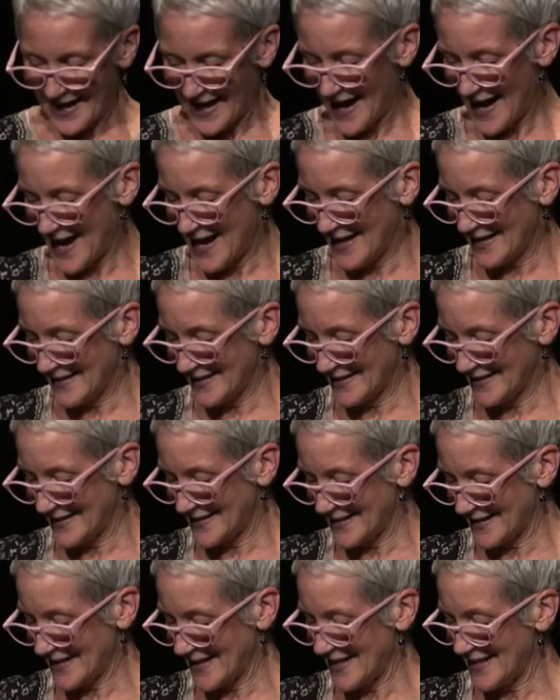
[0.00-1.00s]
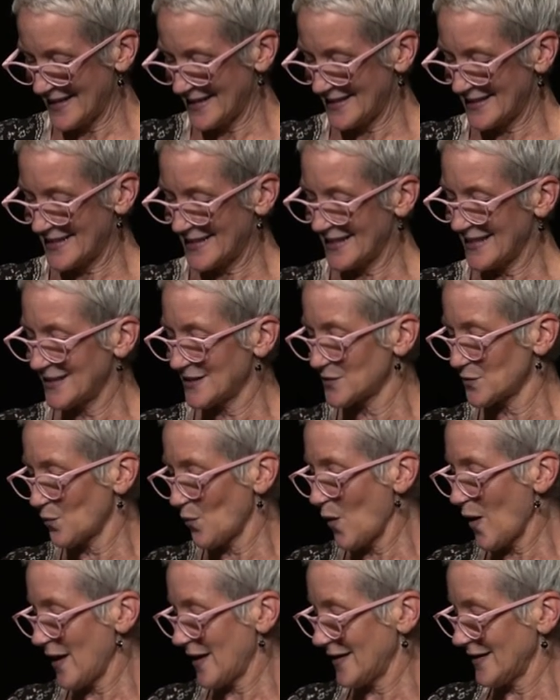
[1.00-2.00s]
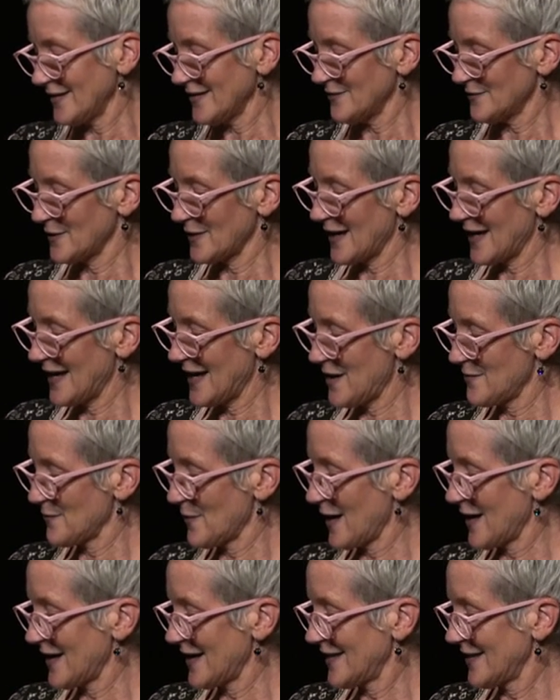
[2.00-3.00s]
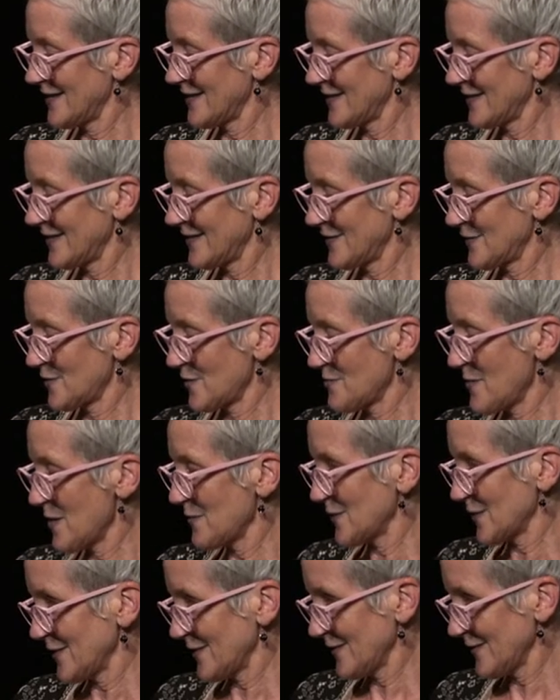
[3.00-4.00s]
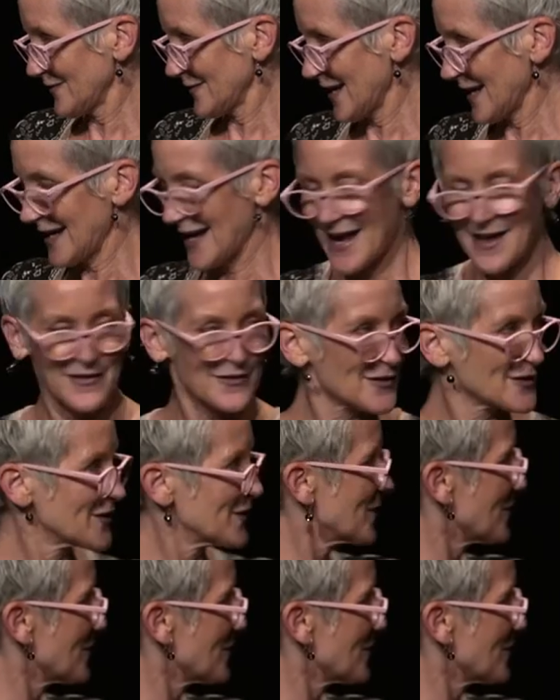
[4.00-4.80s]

and it is one when I get my, remember, like Heather, to